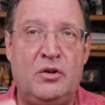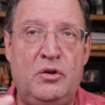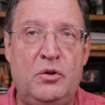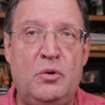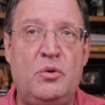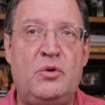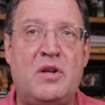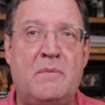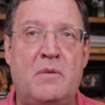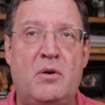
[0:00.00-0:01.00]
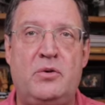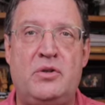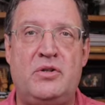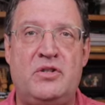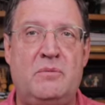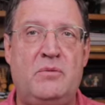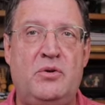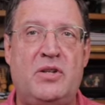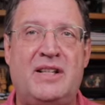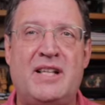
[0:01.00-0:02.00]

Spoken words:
Use emotions in music.